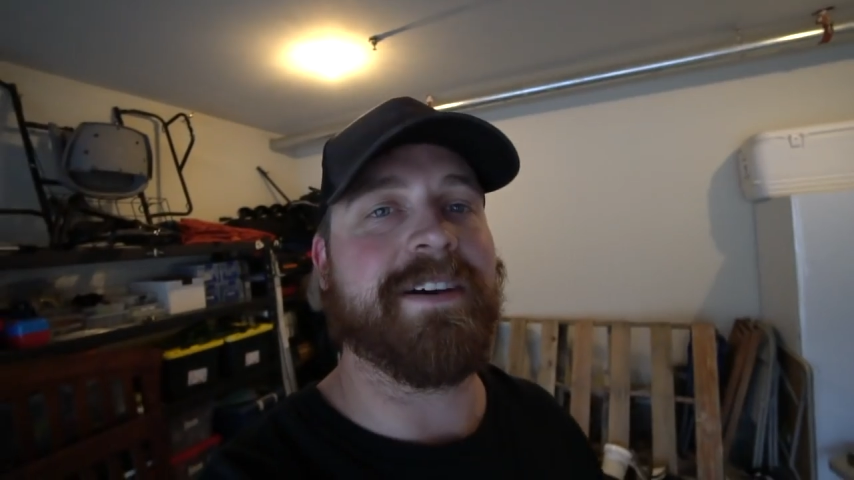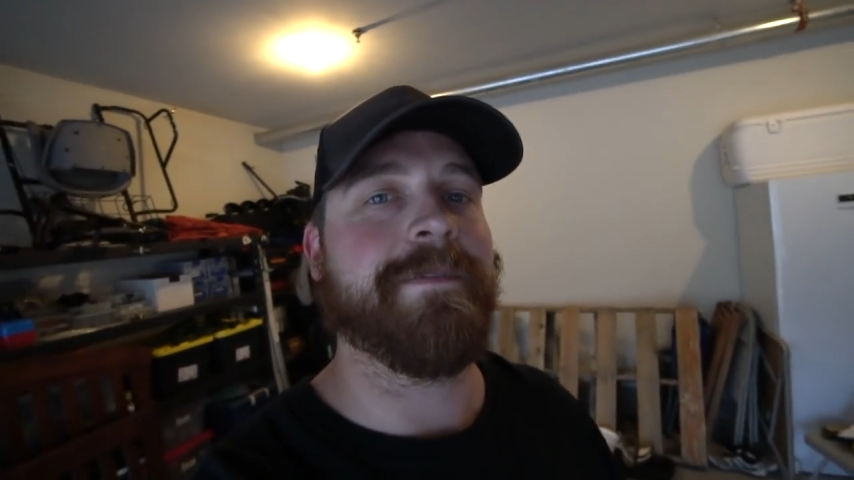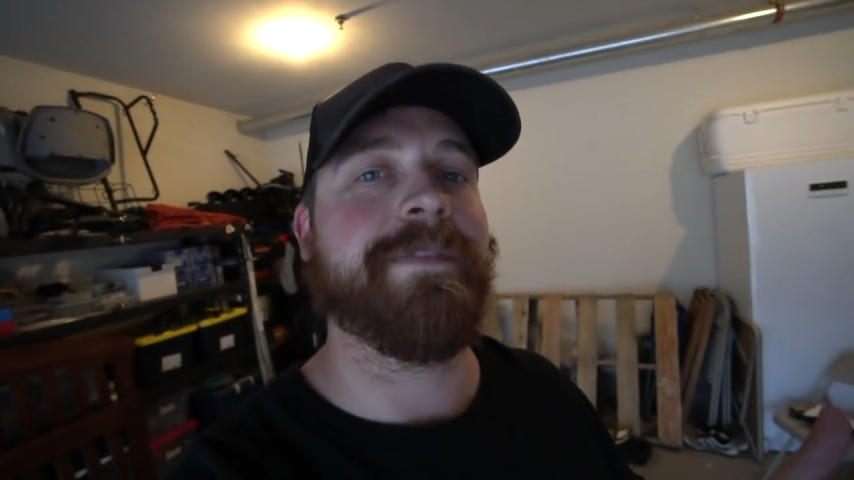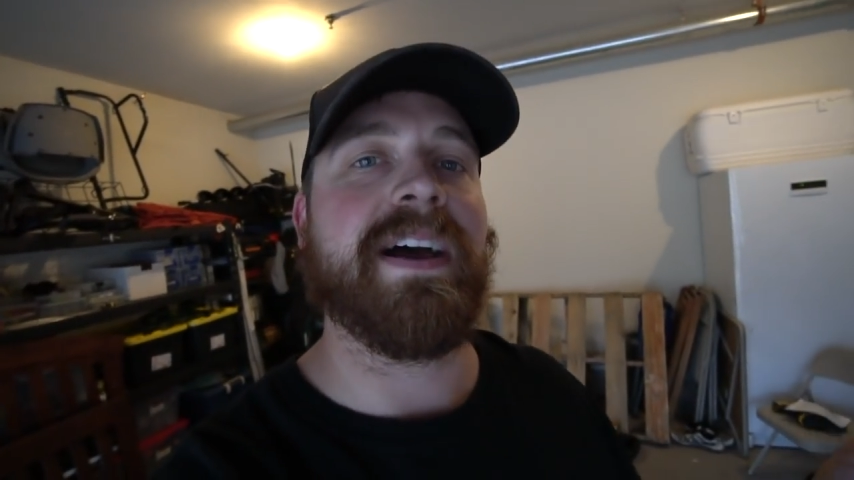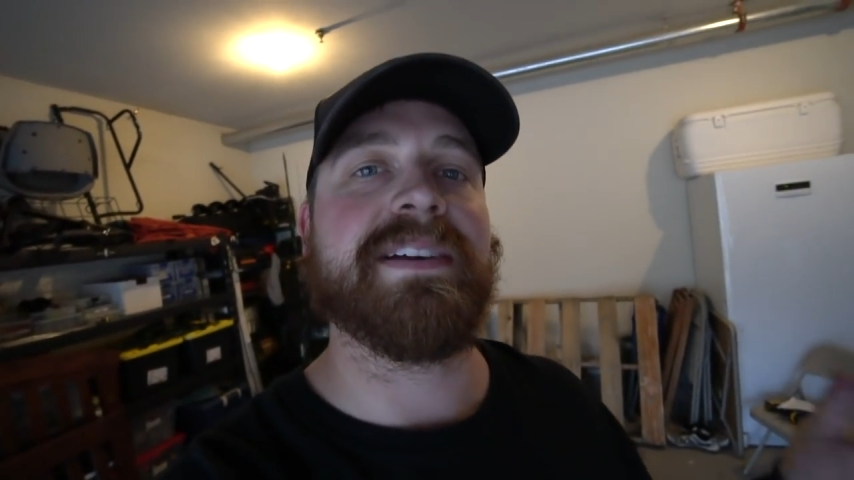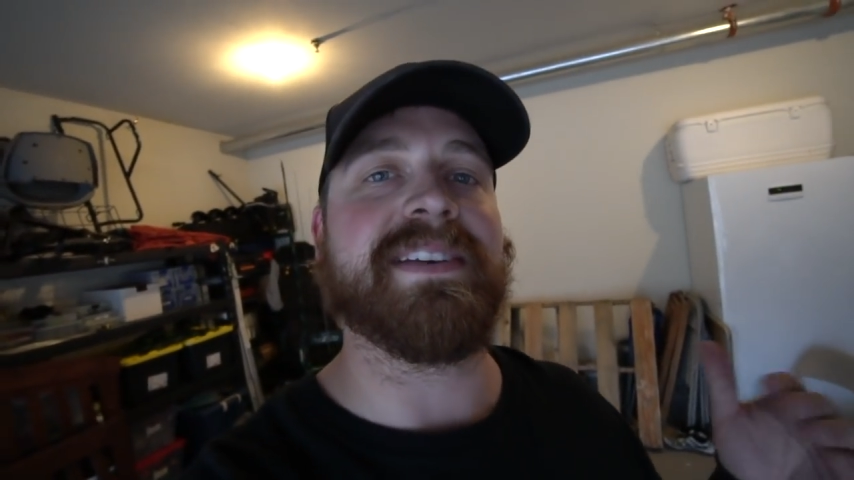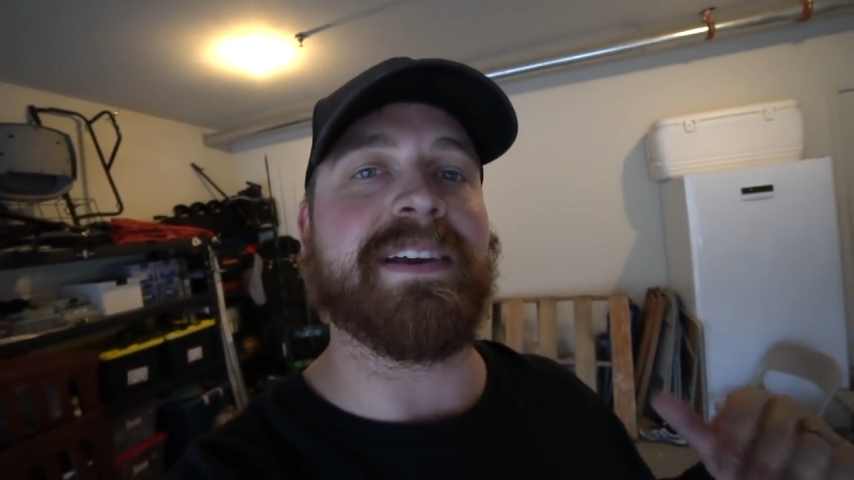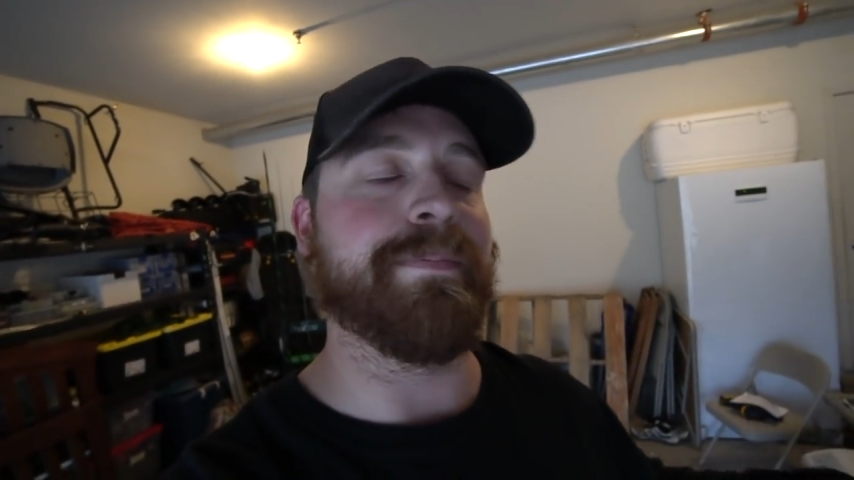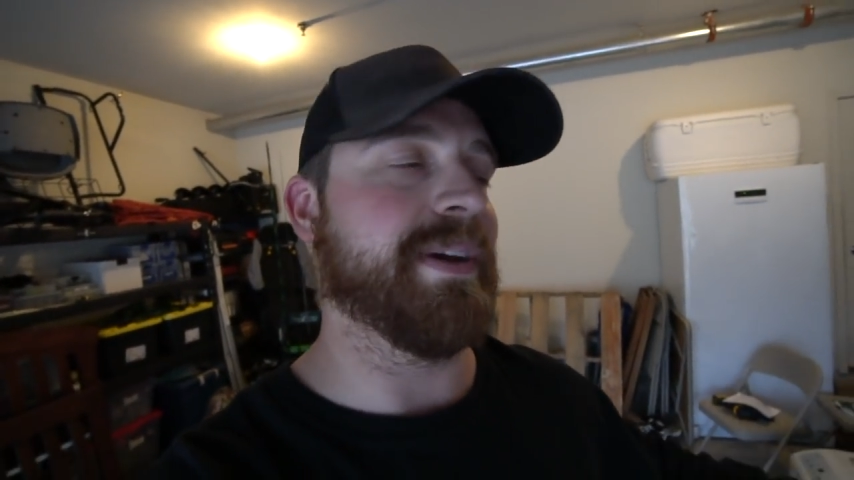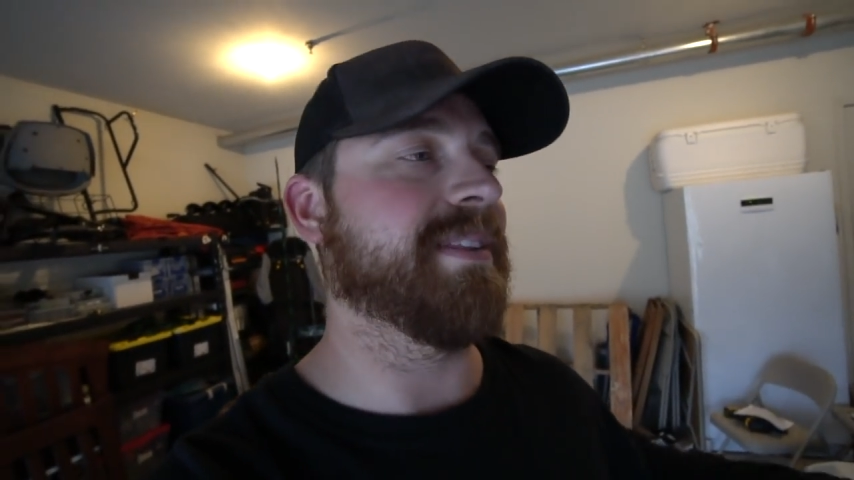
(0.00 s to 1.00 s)
how fast I
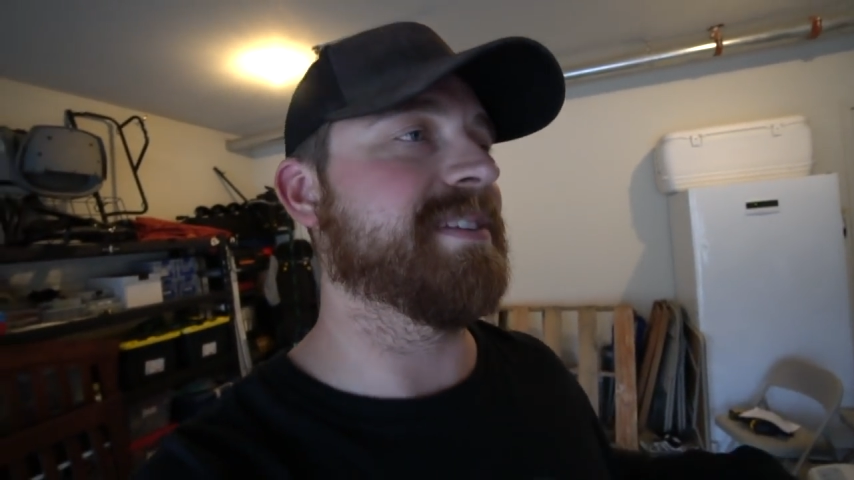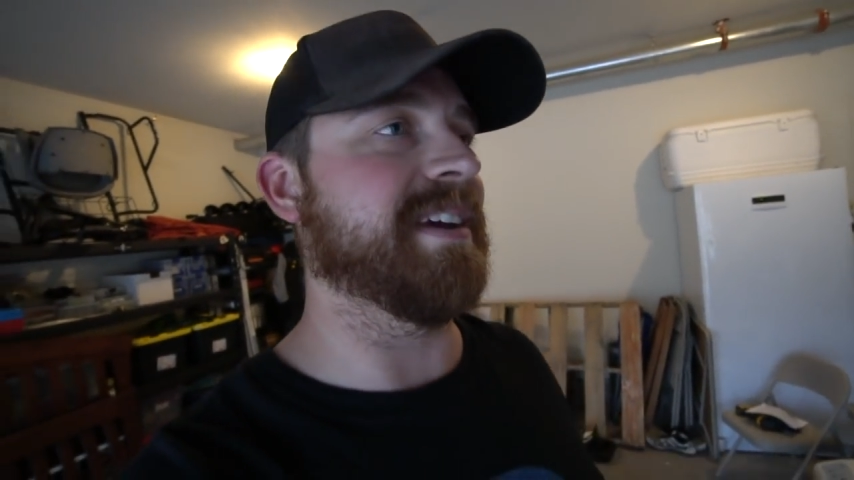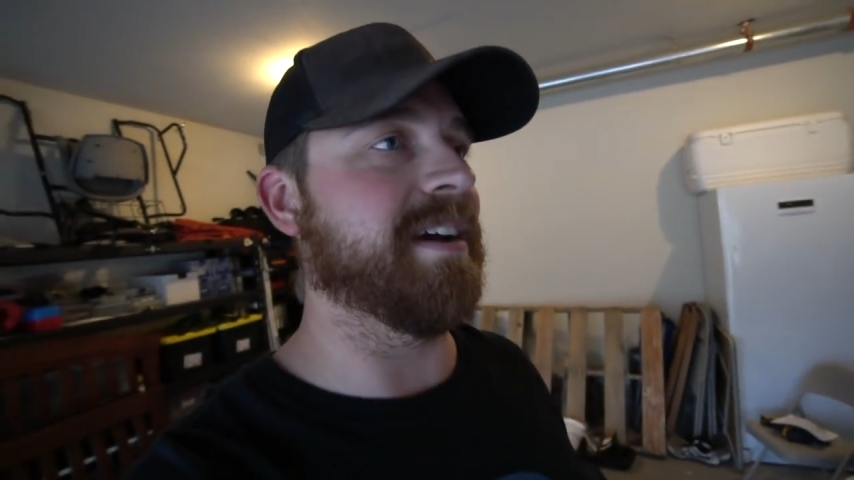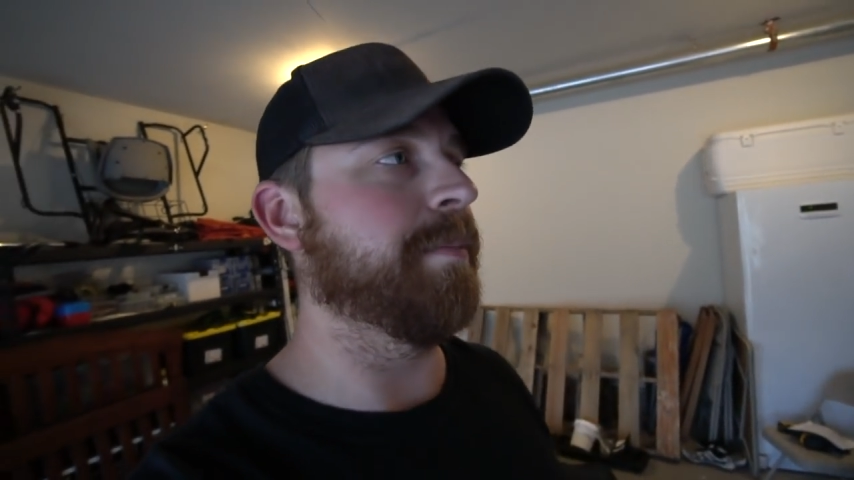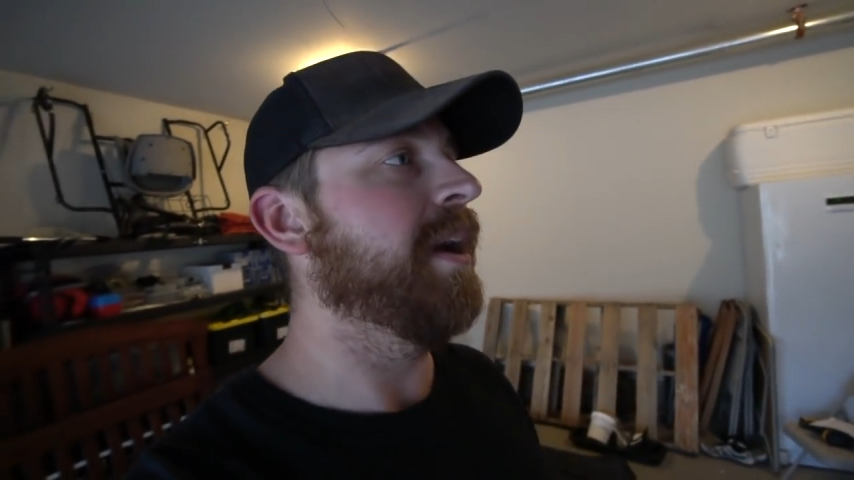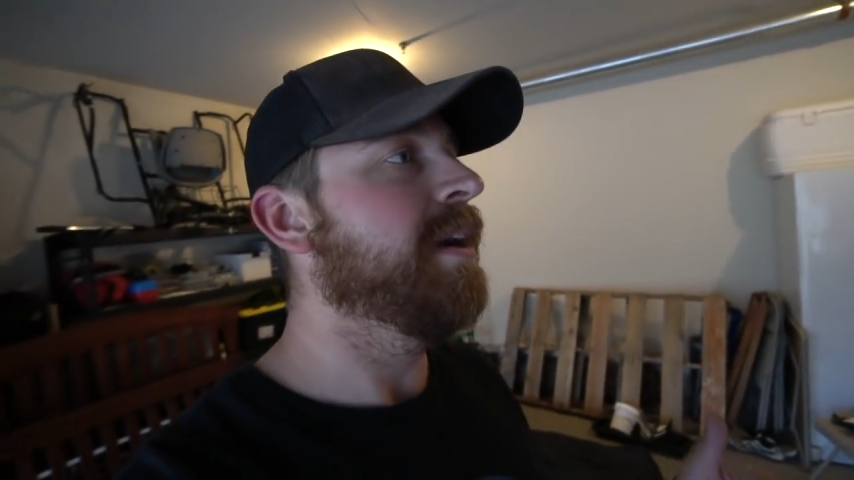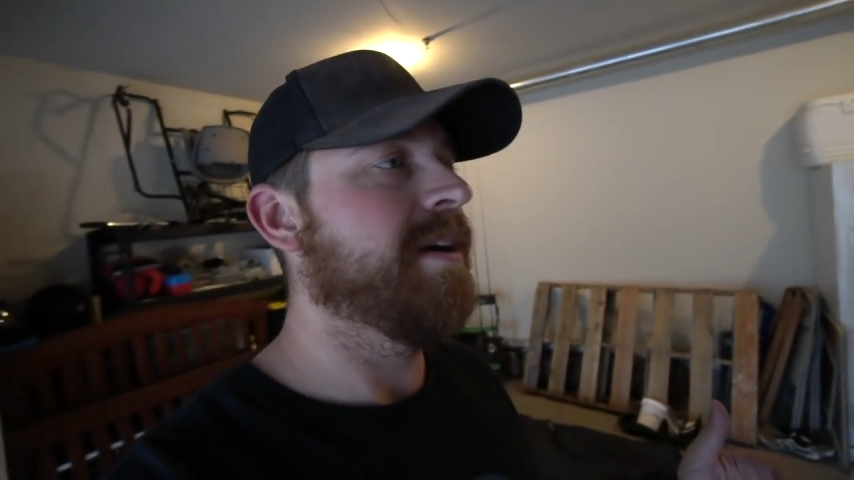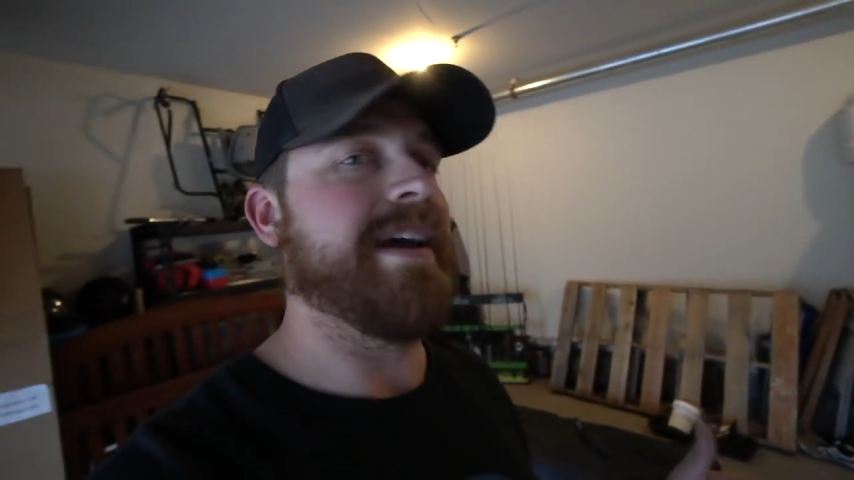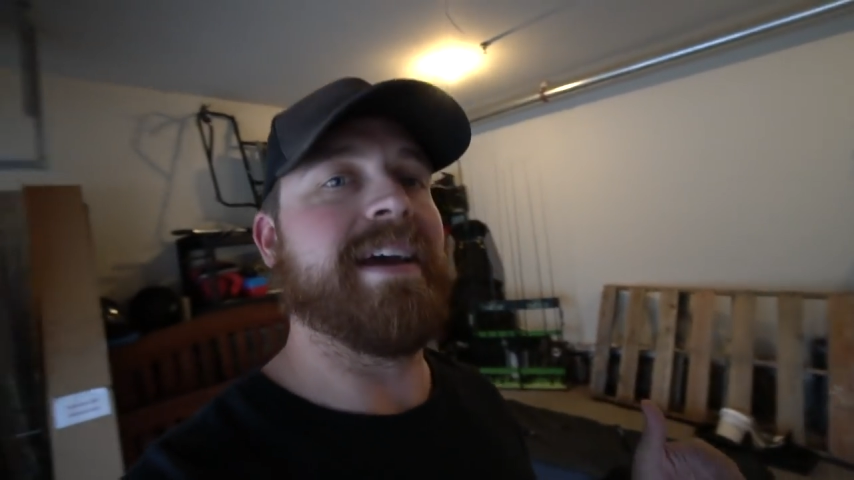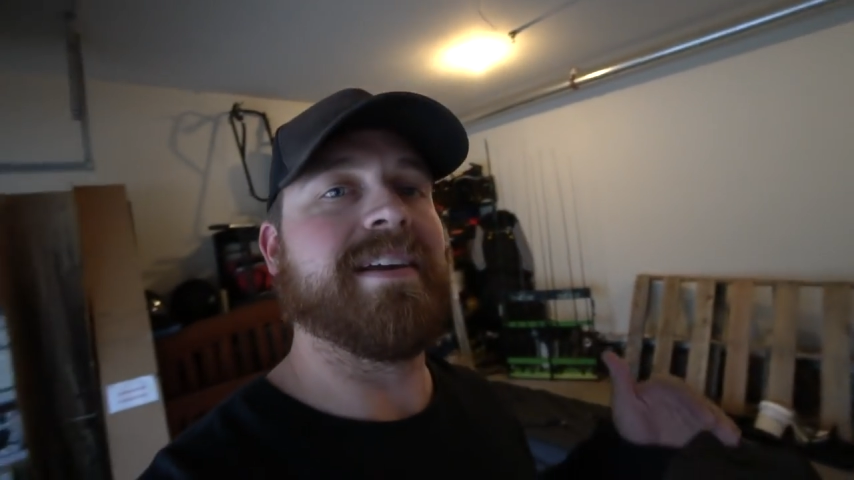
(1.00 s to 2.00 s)
can pick this thing up
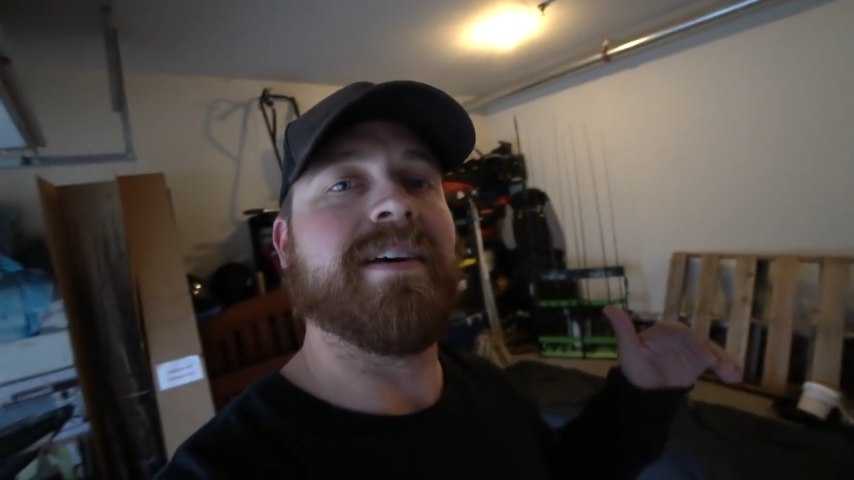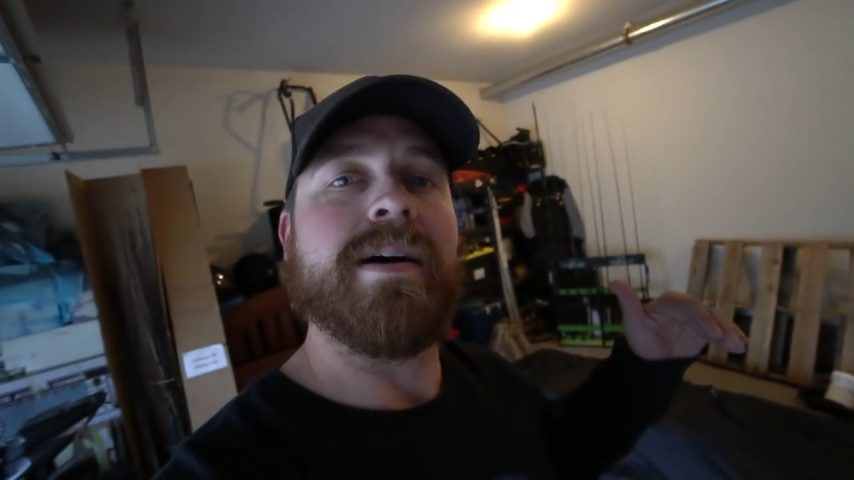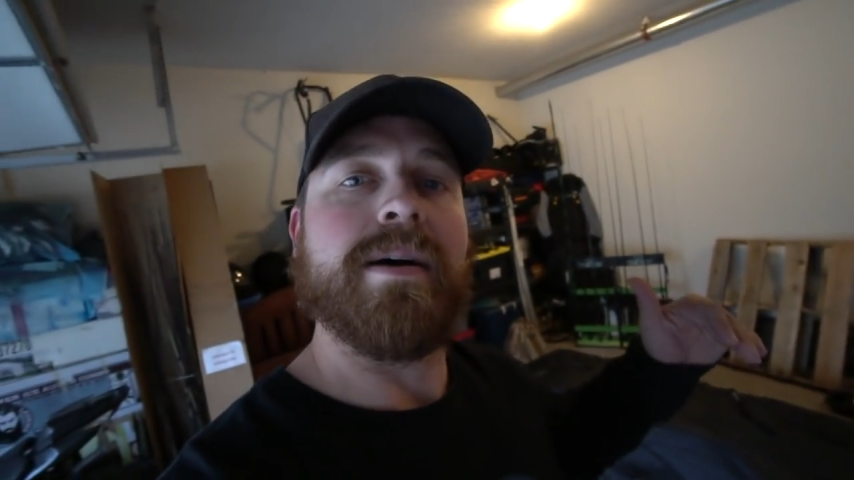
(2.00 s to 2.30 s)
and